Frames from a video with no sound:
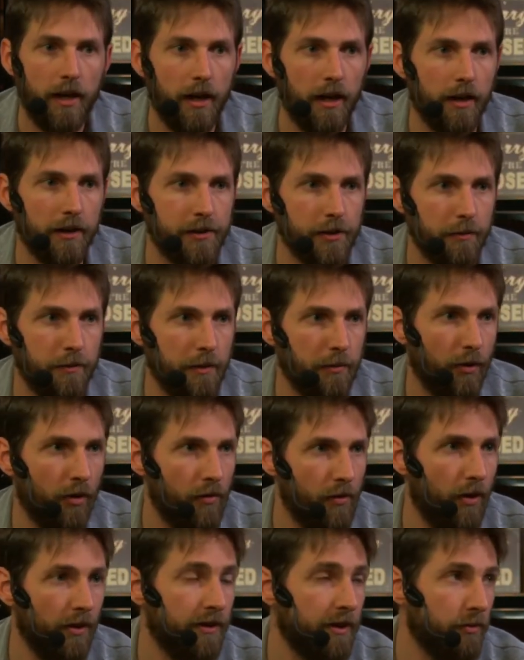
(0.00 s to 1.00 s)
So people
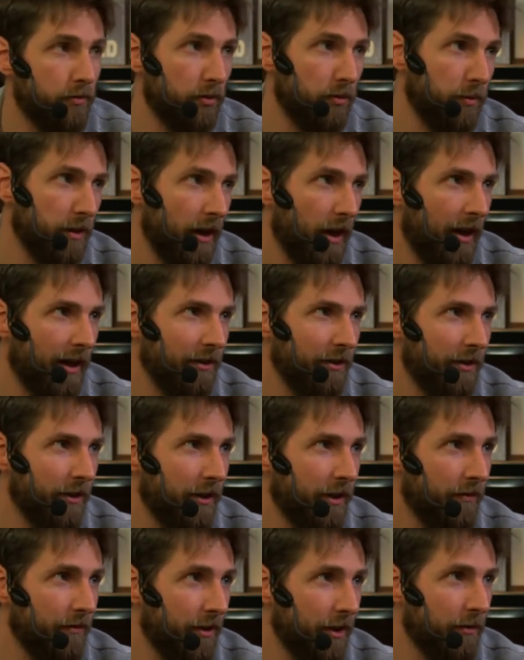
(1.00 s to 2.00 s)
thought it would be harder,
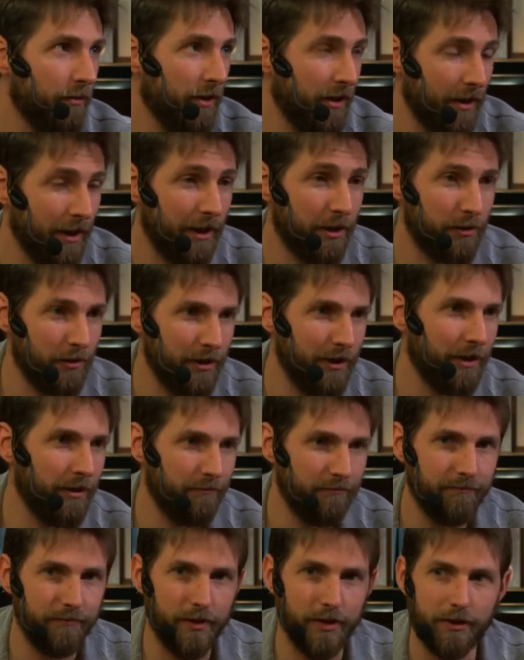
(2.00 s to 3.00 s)
and then when they actually,
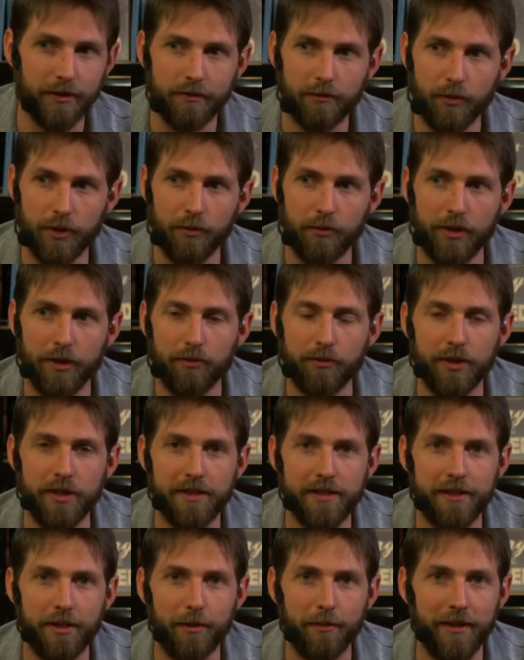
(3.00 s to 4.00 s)
when we
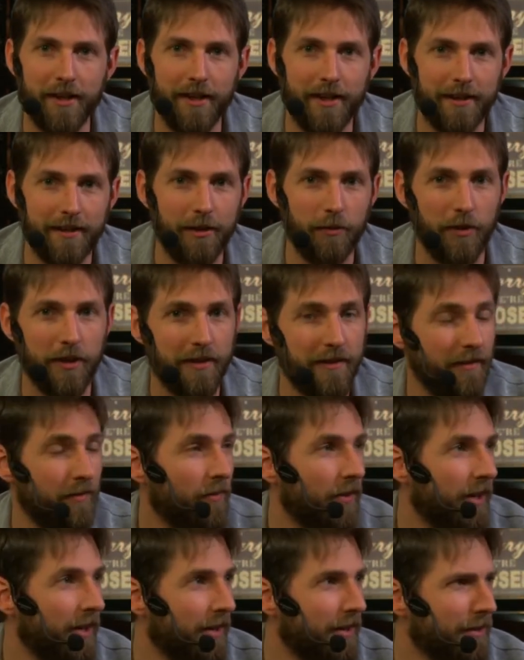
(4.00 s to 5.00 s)
released the update, they went in
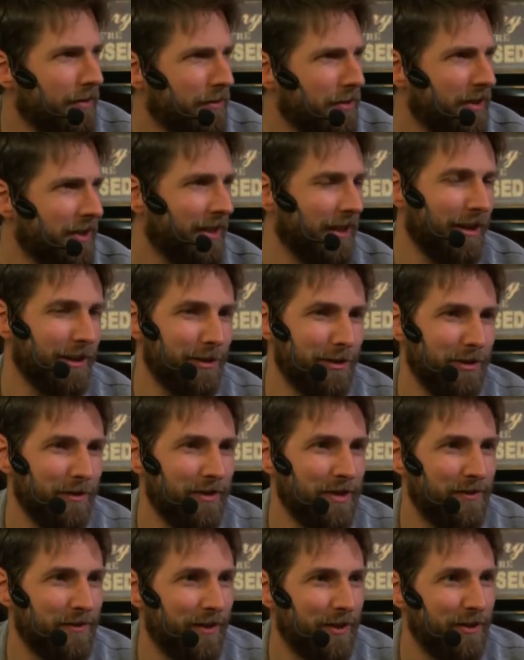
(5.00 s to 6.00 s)
there and they were like, actually,
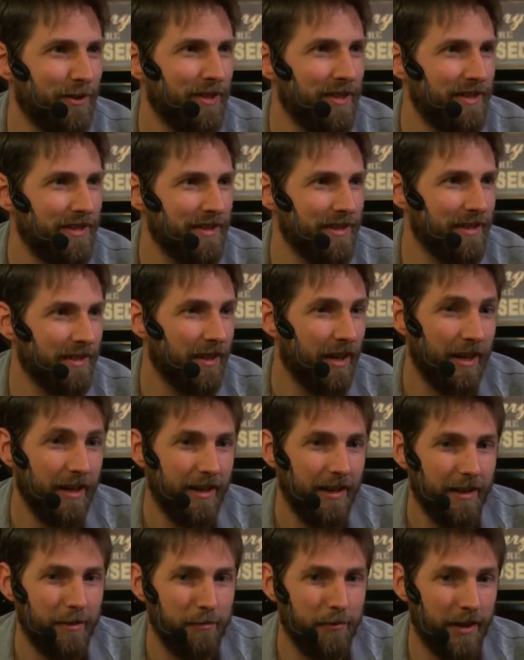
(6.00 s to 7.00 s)
that's very easy.
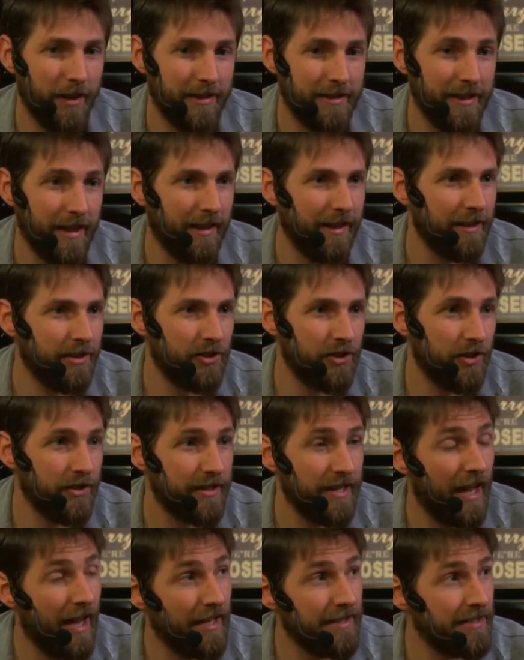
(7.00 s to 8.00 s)
But it's just
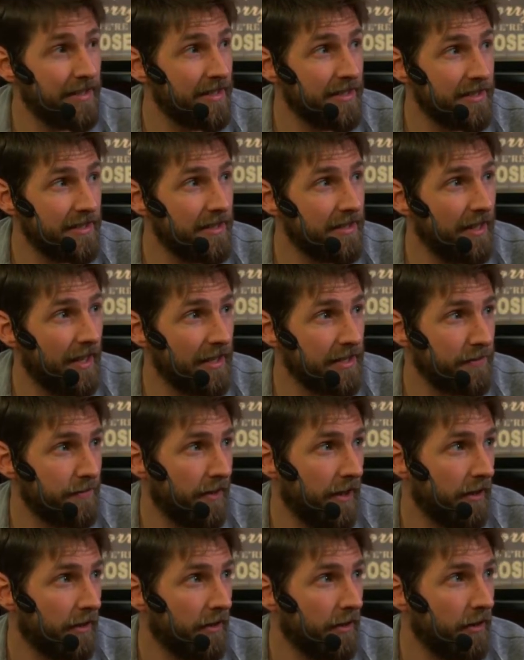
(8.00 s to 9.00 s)
as easy as
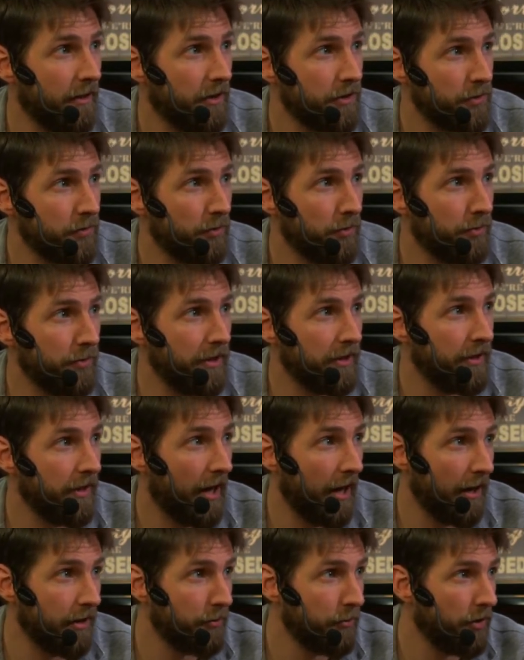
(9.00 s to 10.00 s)
Falcon Lost would be in
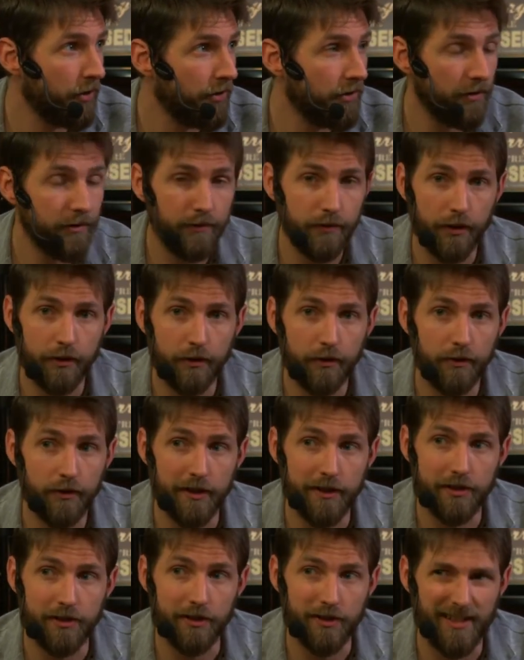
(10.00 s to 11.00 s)
hard mode for you.
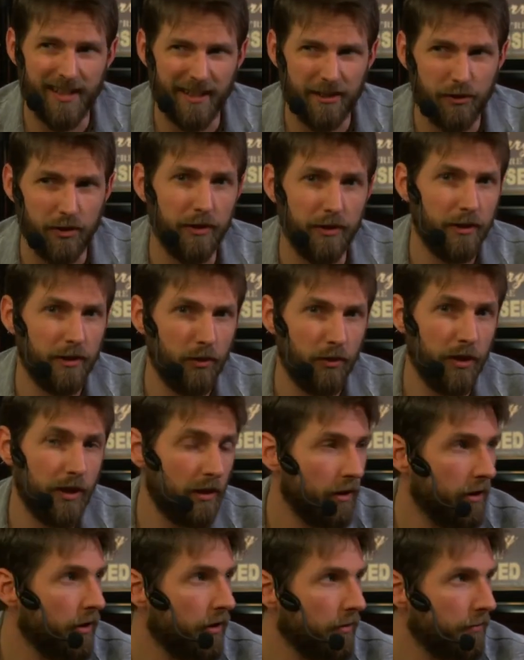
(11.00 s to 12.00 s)
It's just actually
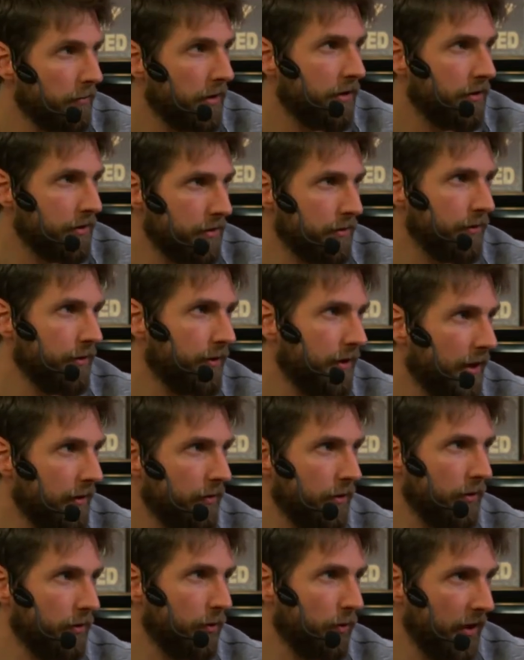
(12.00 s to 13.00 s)
quicker because you don't have
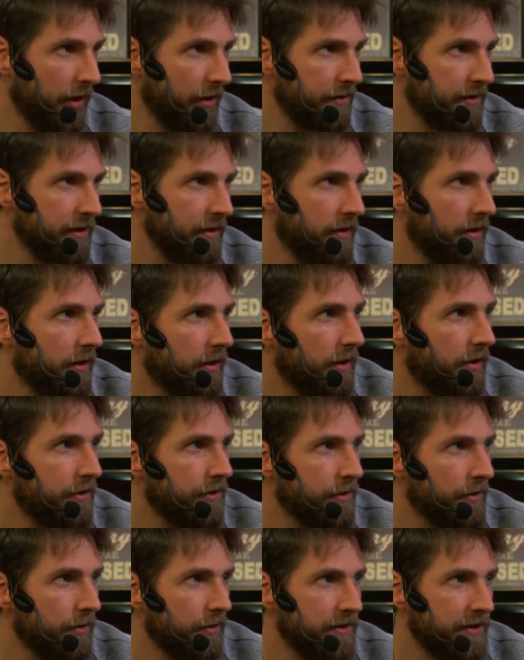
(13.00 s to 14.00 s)
all the waves.
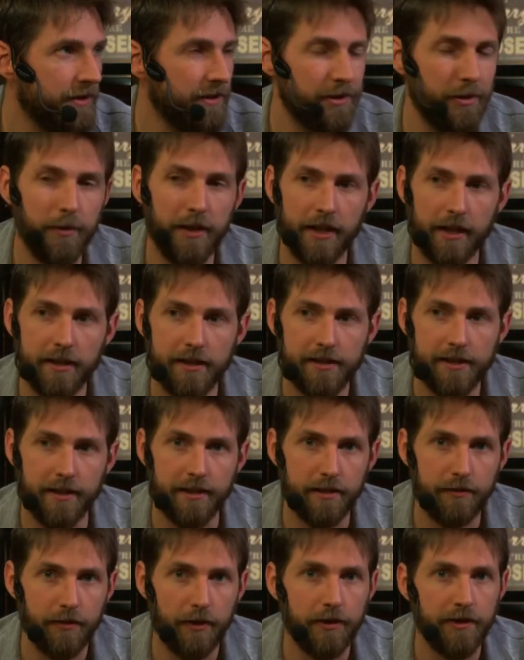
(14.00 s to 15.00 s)
Since the mechanics are
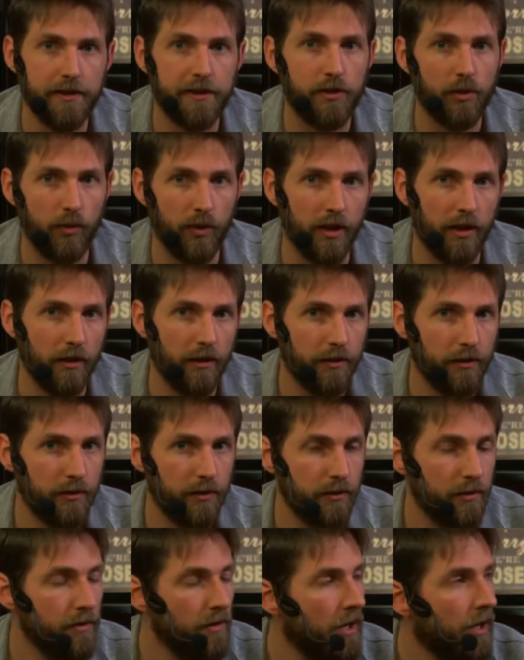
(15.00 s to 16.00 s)
different, it's quicker to
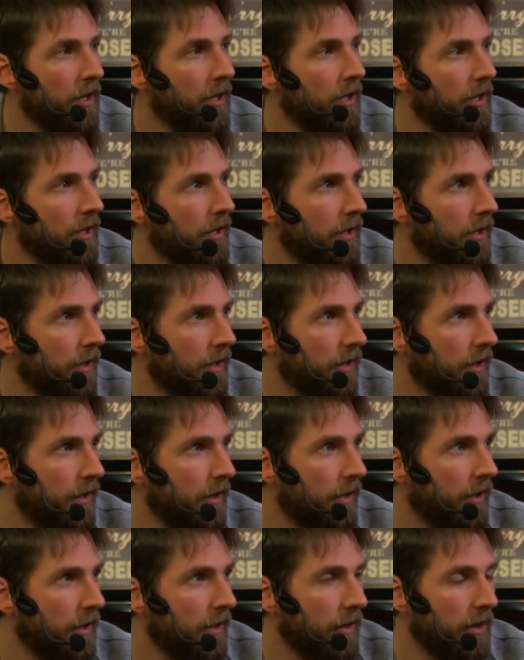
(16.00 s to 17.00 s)
do.
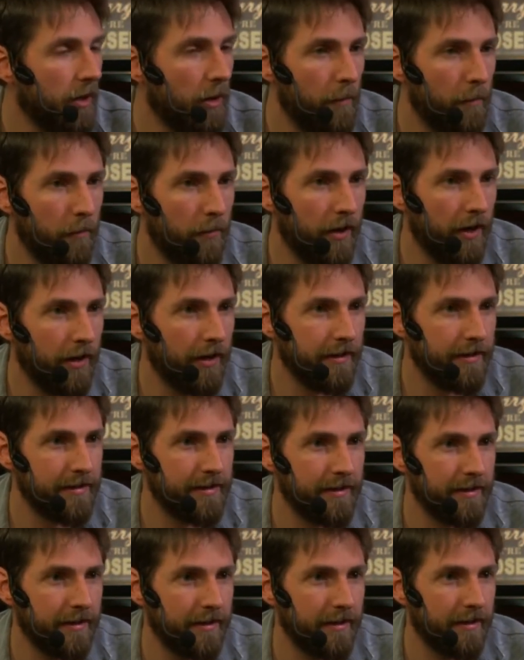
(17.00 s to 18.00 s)
But
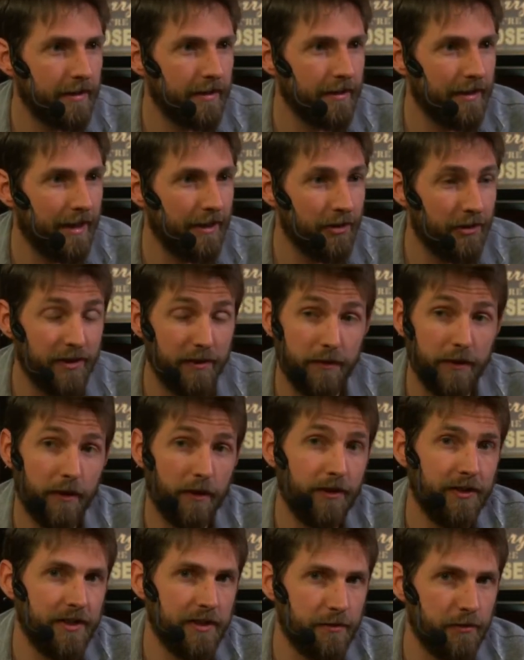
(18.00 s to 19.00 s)
the
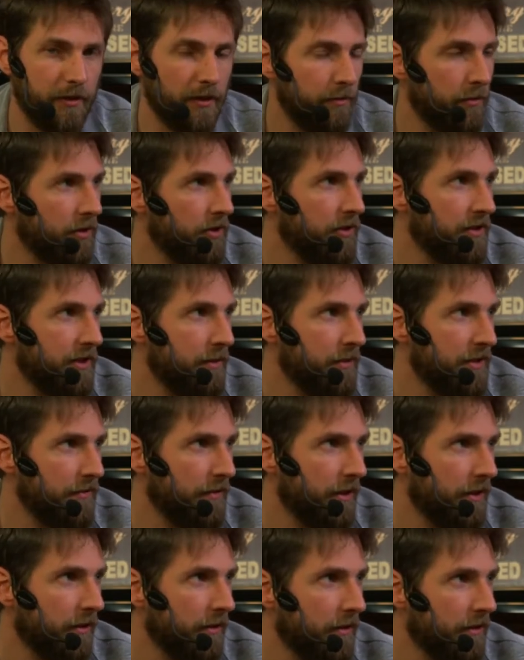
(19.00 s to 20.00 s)
difficulty is pretty much the same as
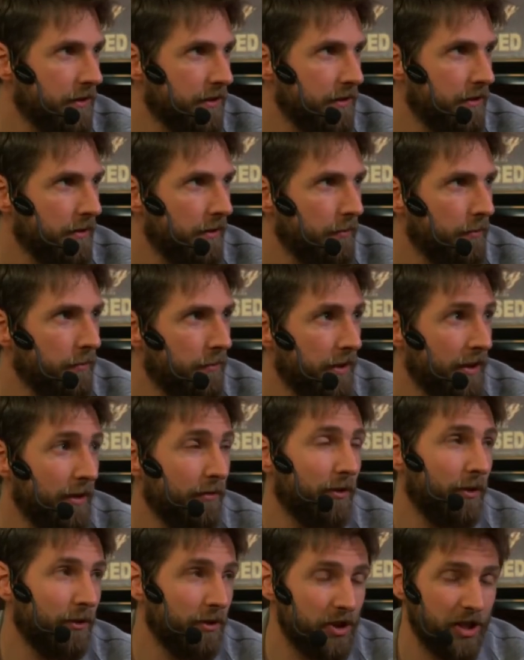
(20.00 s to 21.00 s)
Falcon Lost. Exactly.
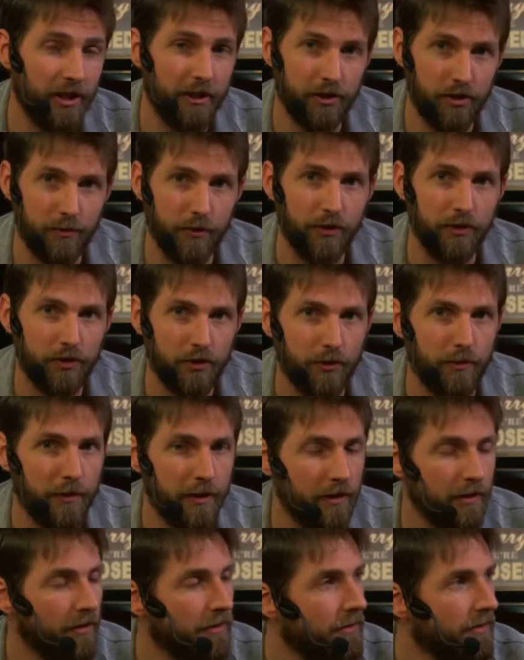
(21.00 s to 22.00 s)
Therefore, the challenge mode should
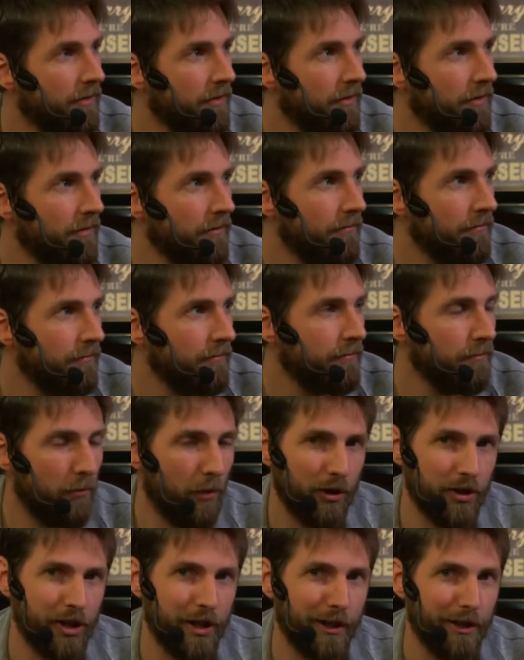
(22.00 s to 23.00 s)
be
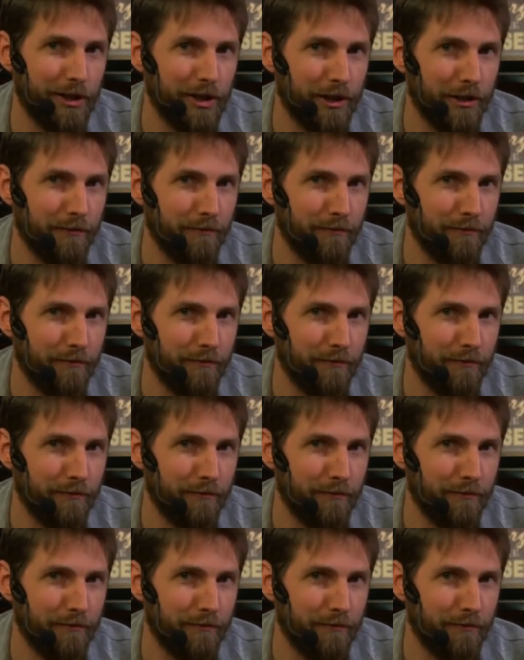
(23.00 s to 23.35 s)
more challenging.